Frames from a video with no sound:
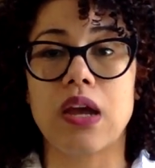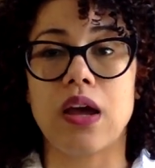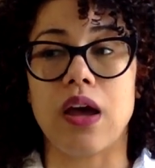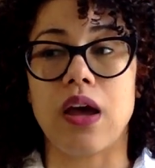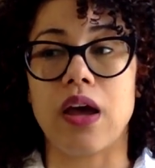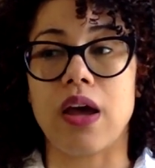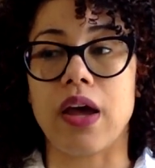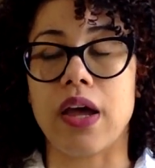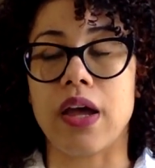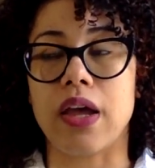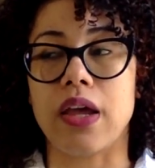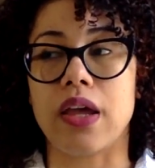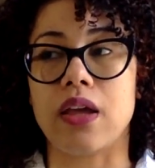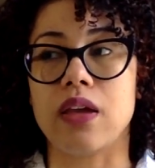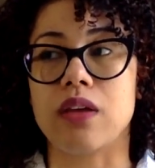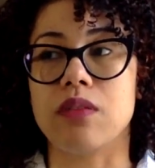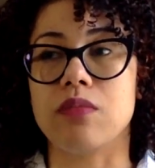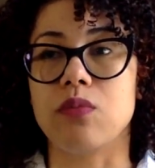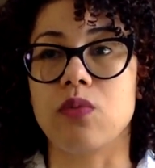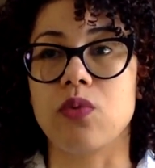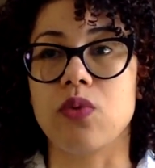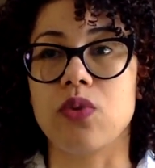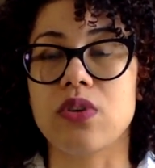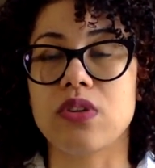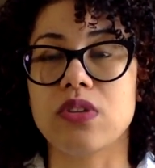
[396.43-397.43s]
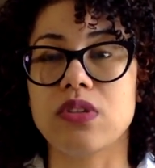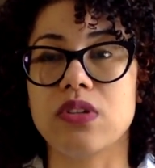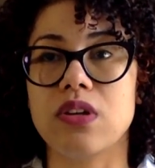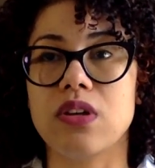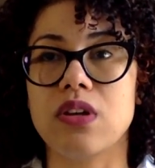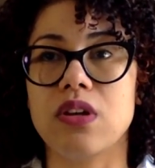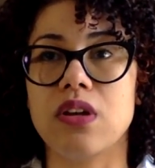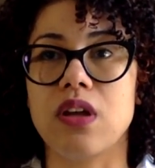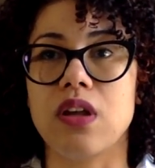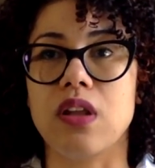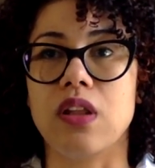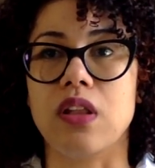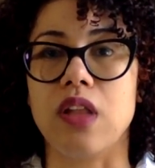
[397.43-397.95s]
I worked
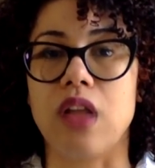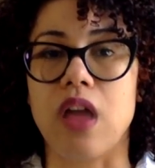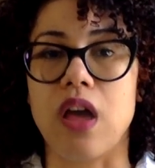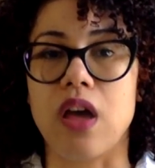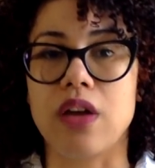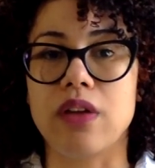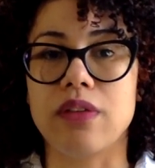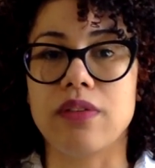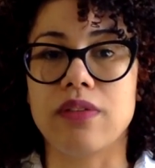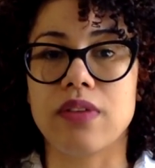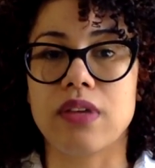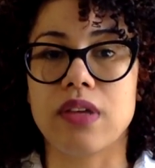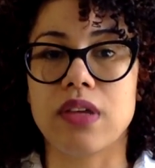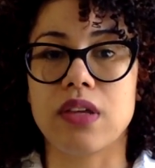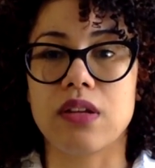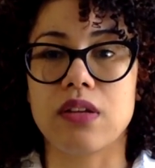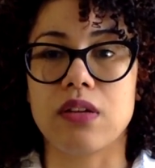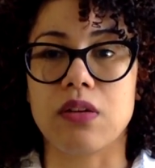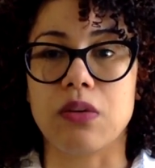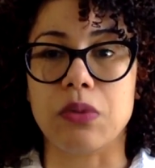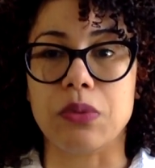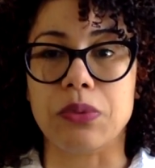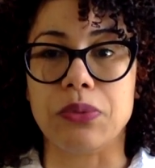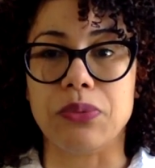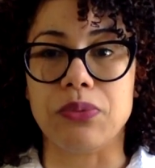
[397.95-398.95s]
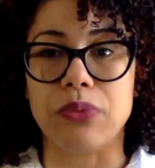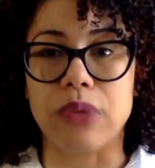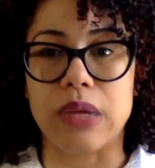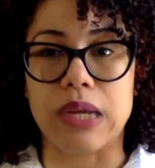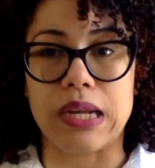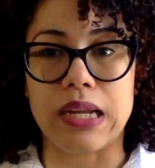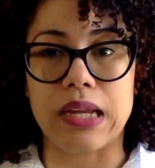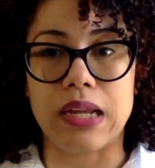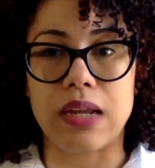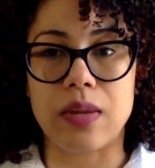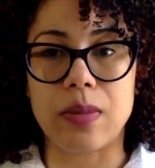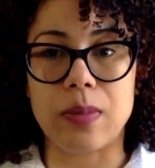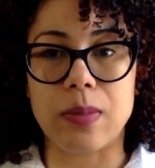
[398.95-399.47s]
on a lot of it
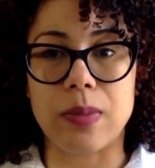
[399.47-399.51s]
already,